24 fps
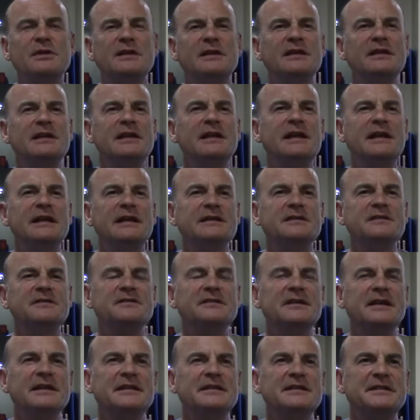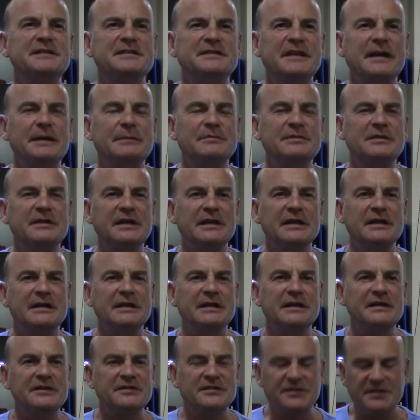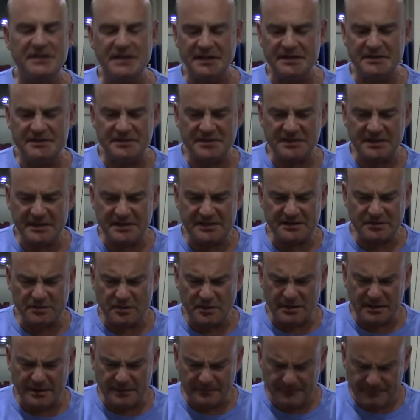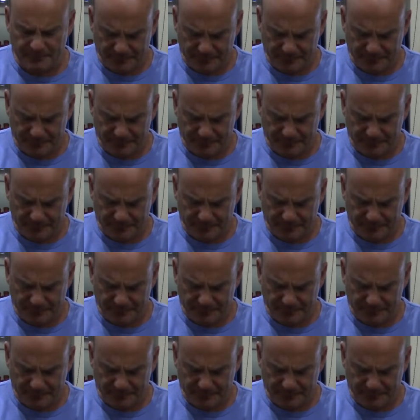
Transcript: in lint as an antiseptic. It's quite a.